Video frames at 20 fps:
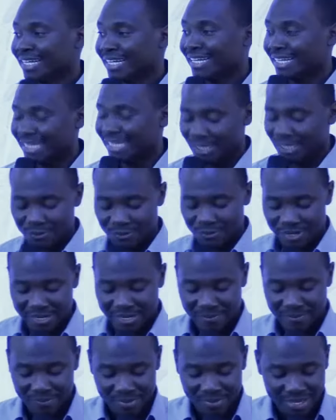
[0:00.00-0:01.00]

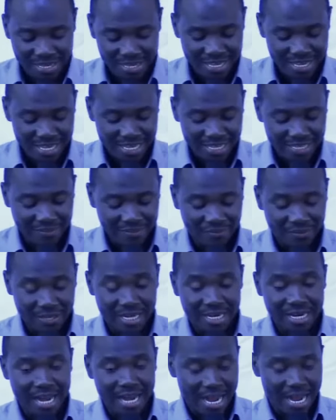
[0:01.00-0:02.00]
Hallelujah.
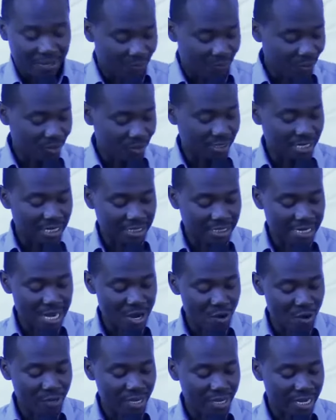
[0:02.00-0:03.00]
Then I thought that
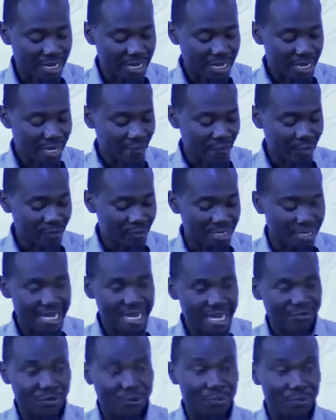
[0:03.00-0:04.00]
now we were
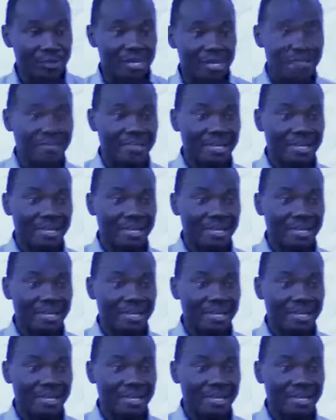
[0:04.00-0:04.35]
done with prayer.